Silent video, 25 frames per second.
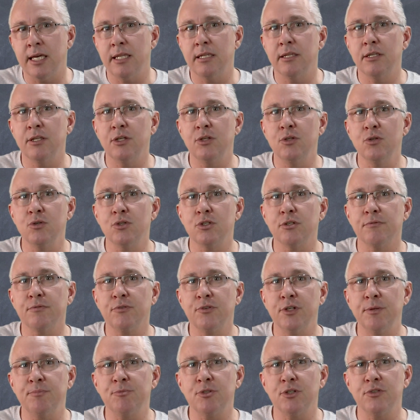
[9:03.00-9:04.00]
and the use
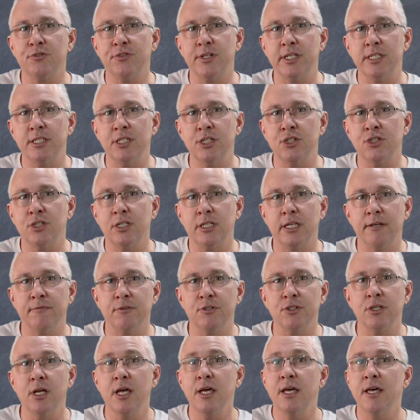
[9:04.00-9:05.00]
of krypton transition
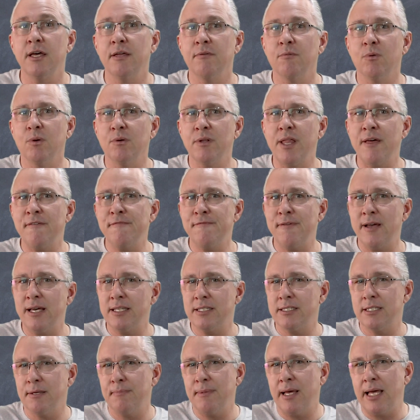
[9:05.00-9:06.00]
levels, all well, they
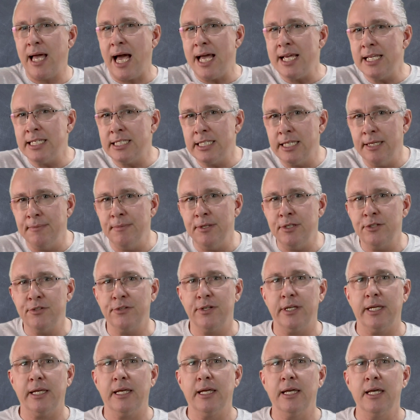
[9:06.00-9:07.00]
found some
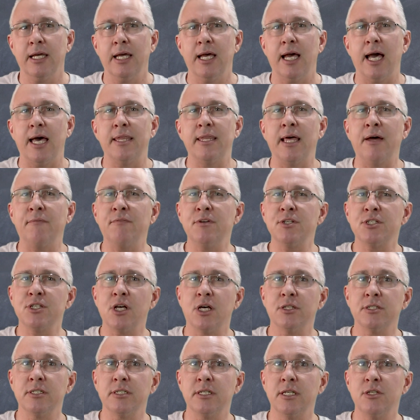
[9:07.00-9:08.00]
asymmetry, and that
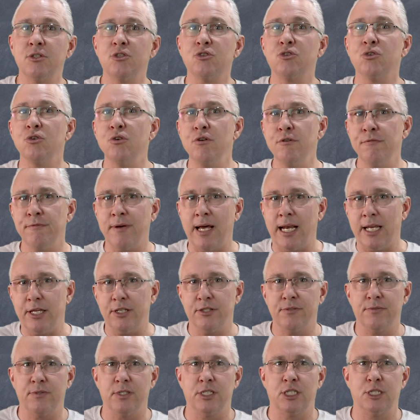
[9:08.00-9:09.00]
resulted in two
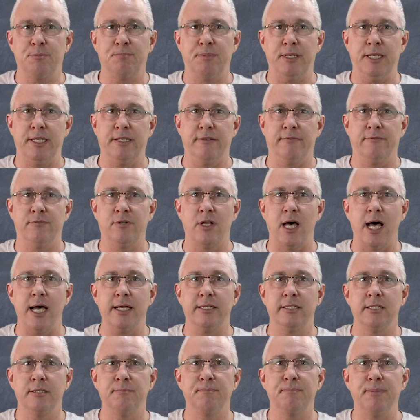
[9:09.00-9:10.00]
values for the speed of
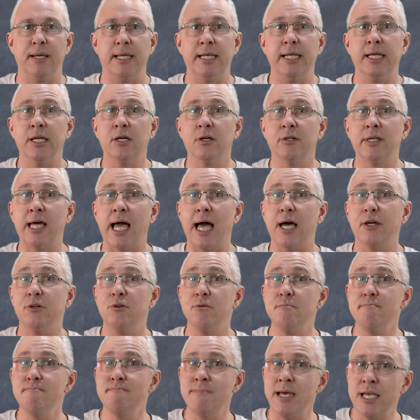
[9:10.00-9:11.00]
light, depending on how
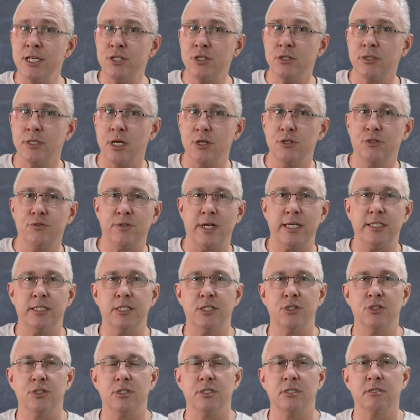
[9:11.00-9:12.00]
you measured those
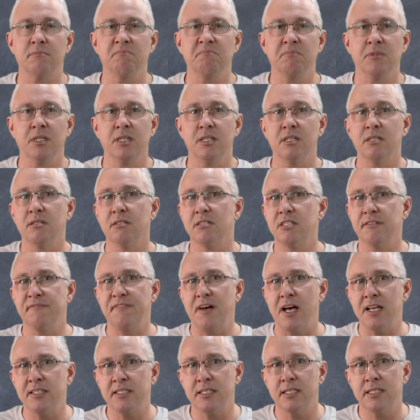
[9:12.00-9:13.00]
transitions.
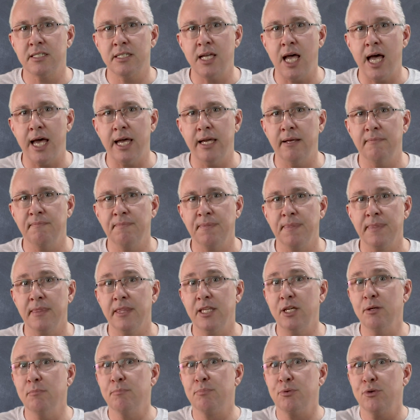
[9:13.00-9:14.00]
Suffice to say,
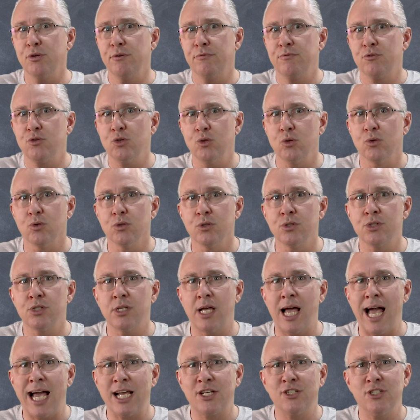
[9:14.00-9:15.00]
the improved tools
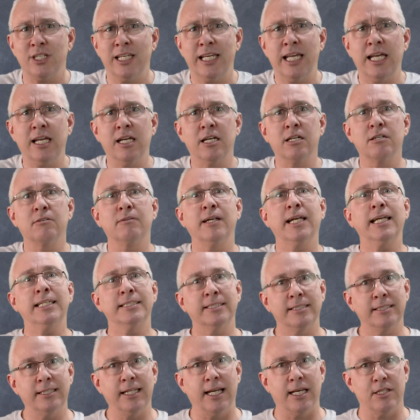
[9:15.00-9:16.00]
actually
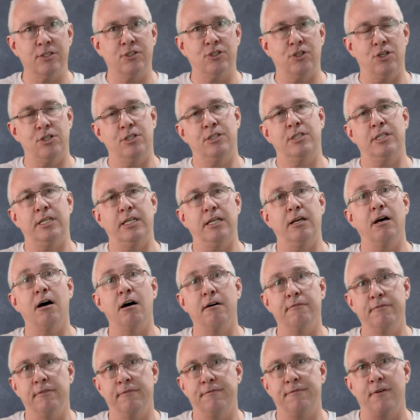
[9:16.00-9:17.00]
increase the uncertainty
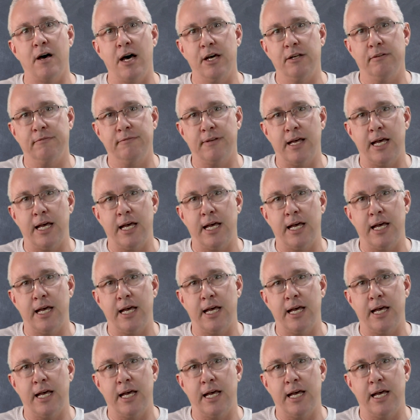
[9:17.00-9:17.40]
of the final